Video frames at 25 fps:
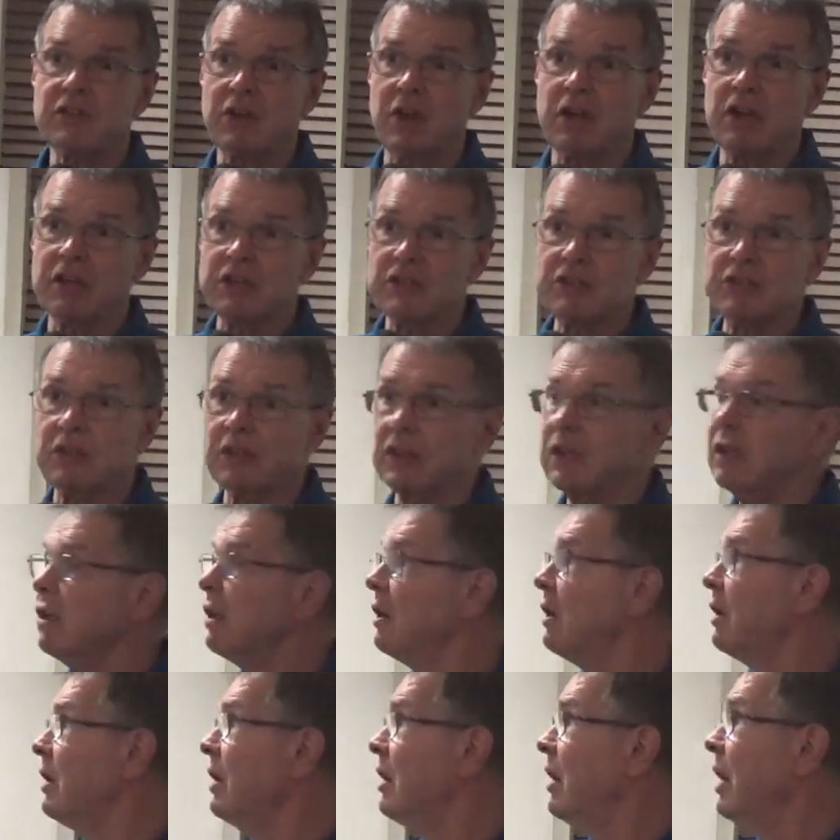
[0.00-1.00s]
honestly.
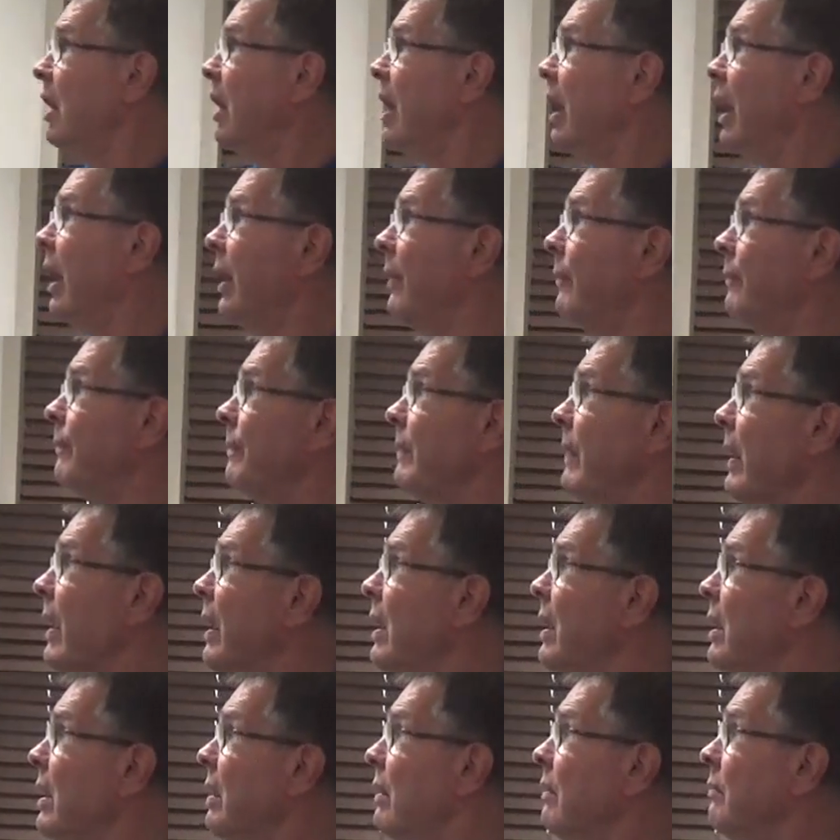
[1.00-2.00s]

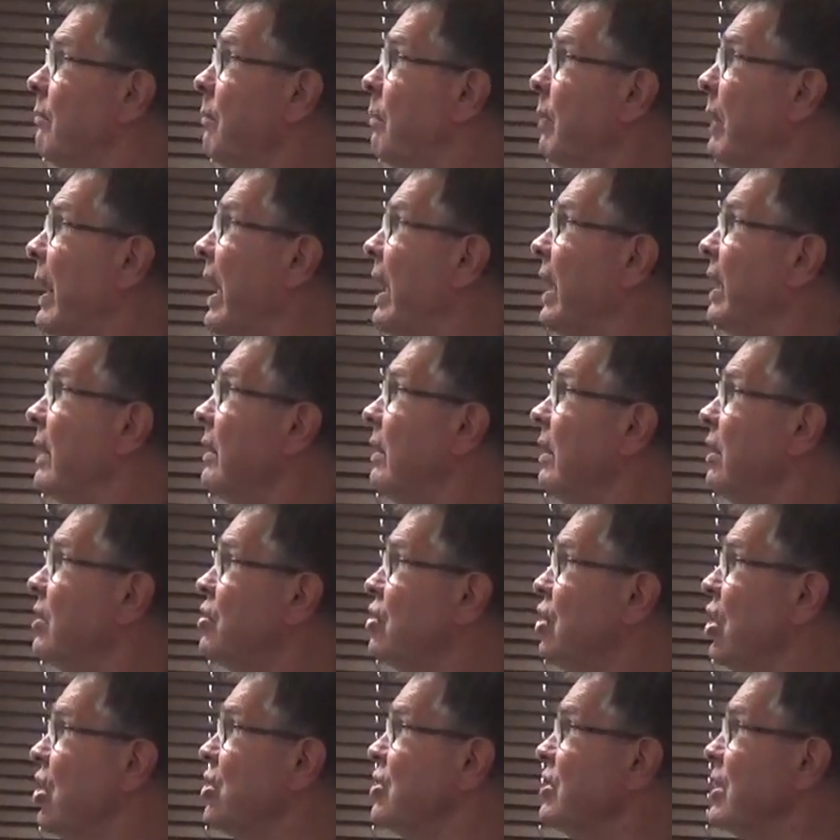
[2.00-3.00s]
Plant a
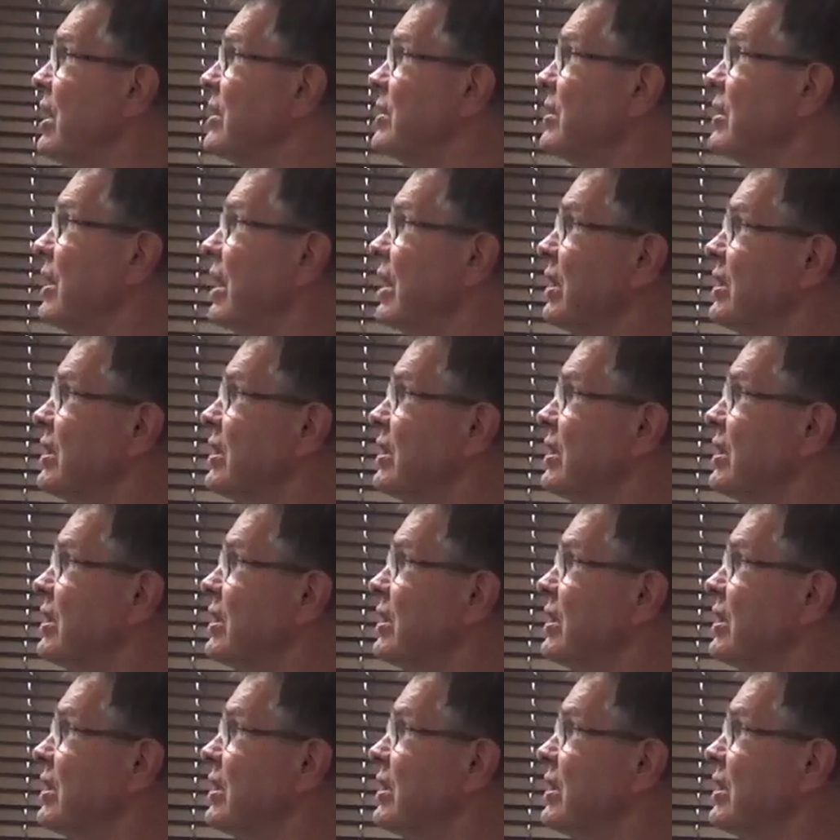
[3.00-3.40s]
church as an